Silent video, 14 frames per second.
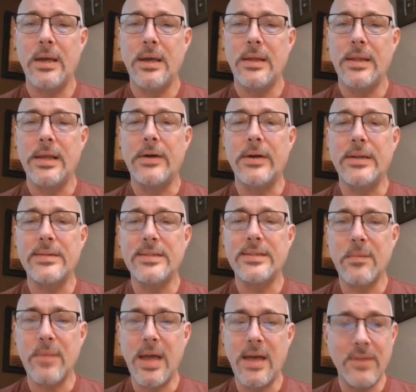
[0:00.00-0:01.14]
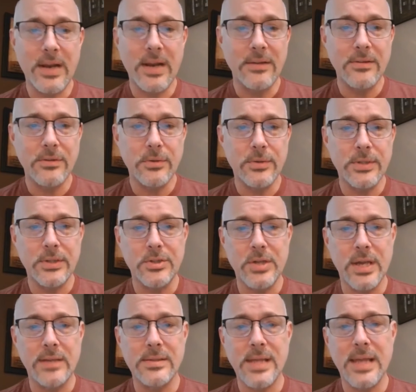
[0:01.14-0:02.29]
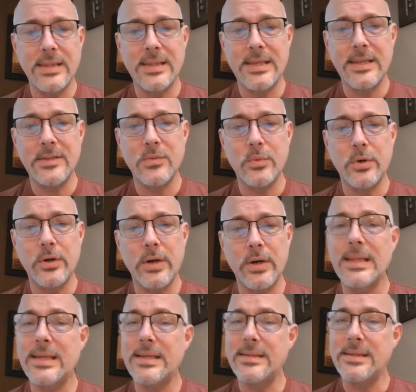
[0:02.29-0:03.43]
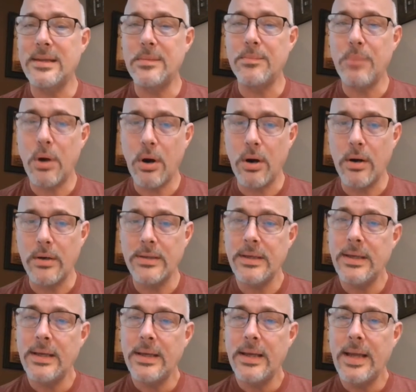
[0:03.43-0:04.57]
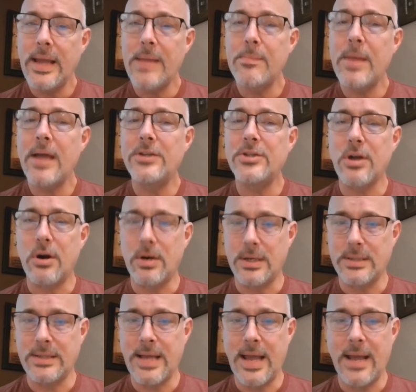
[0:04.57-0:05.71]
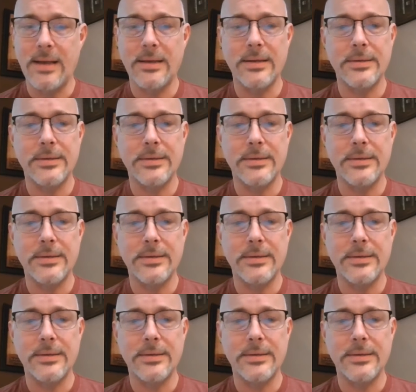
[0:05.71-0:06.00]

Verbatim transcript: There is some evidence to suggest that these were, at least in part, a Magecart attack.